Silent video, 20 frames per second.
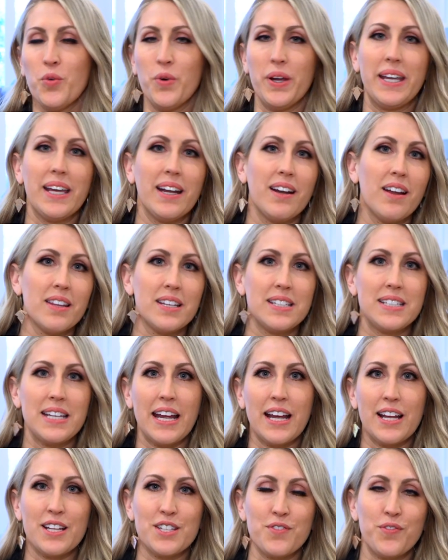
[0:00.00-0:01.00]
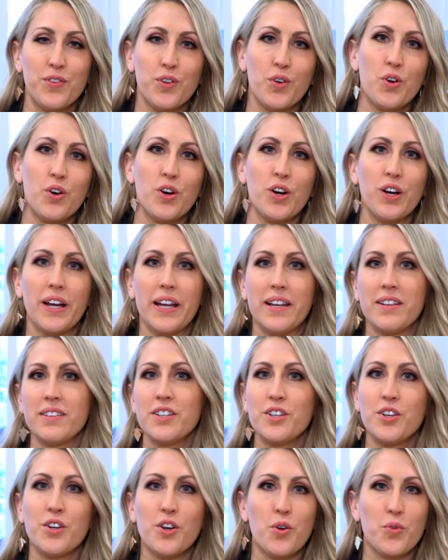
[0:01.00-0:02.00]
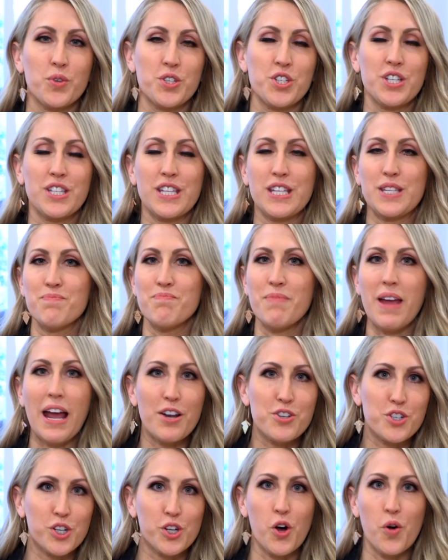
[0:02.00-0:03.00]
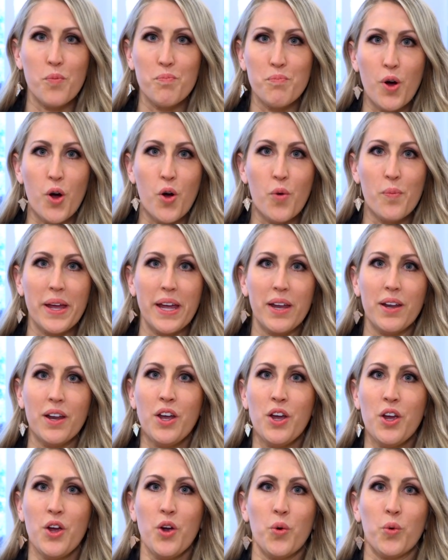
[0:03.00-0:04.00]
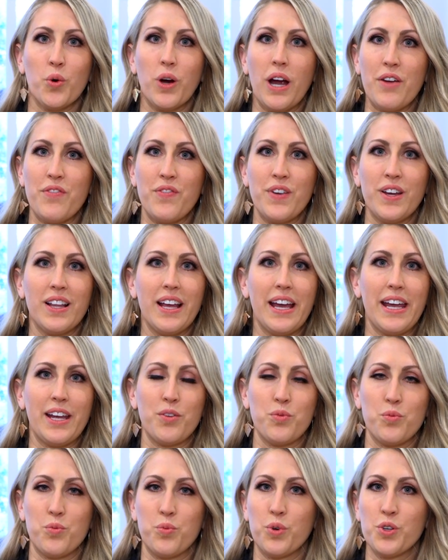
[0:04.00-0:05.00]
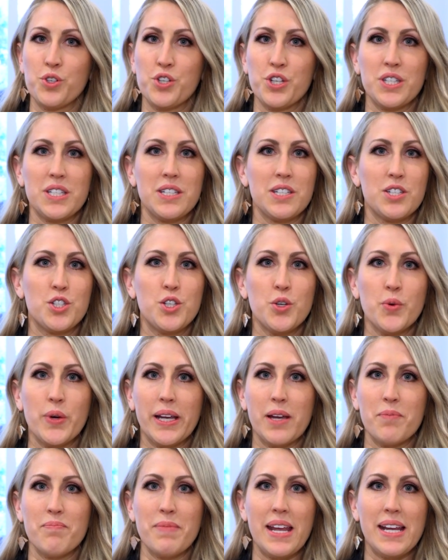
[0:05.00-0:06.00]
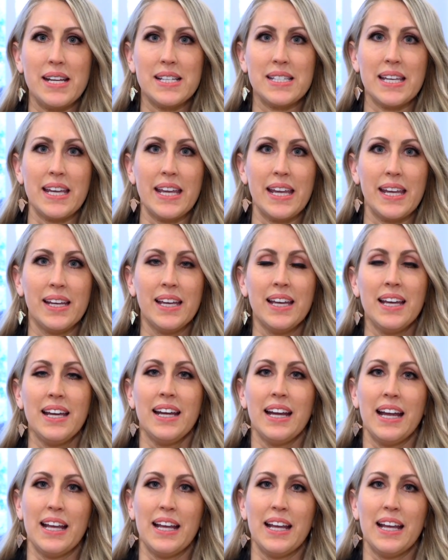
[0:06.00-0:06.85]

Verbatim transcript: we get on the dance floor, and you know, just this magical moment where I feel like we're just doing amazing.